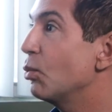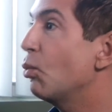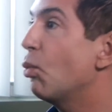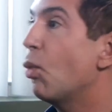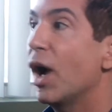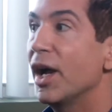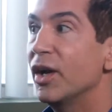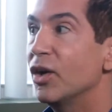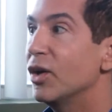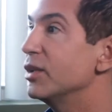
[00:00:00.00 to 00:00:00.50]

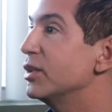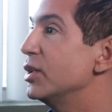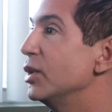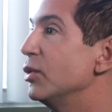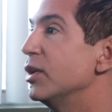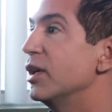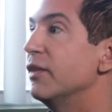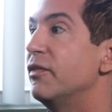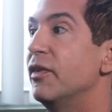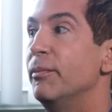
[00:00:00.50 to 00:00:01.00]
why not
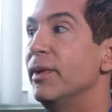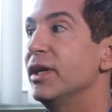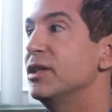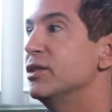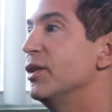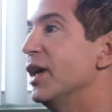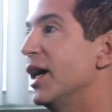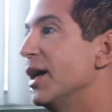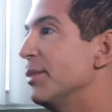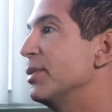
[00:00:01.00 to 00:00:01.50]
do it if it
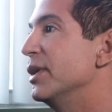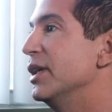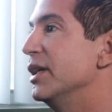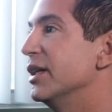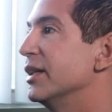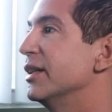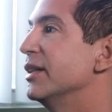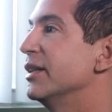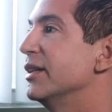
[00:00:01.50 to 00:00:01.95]
makes you happy?